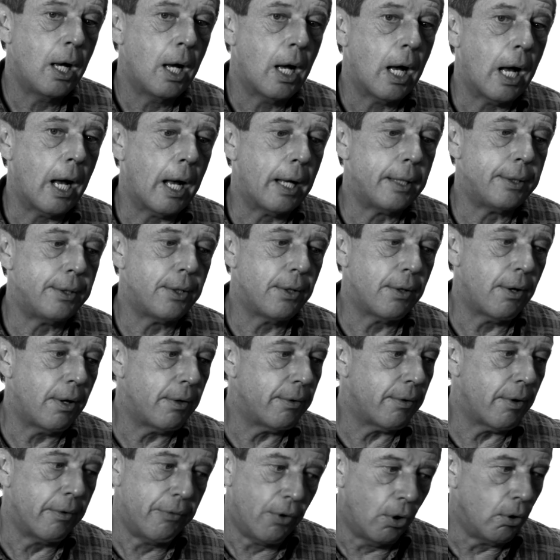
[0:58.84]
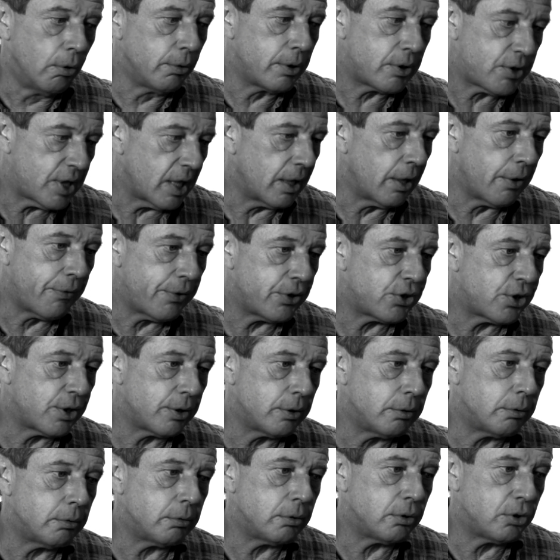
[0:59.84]
And of all the
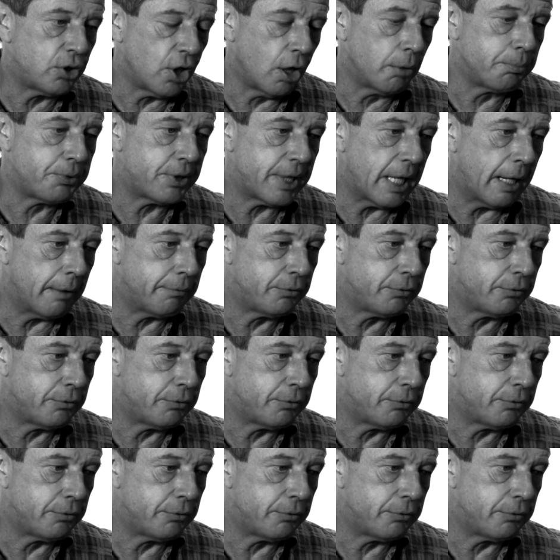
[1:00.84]
television jobs that I've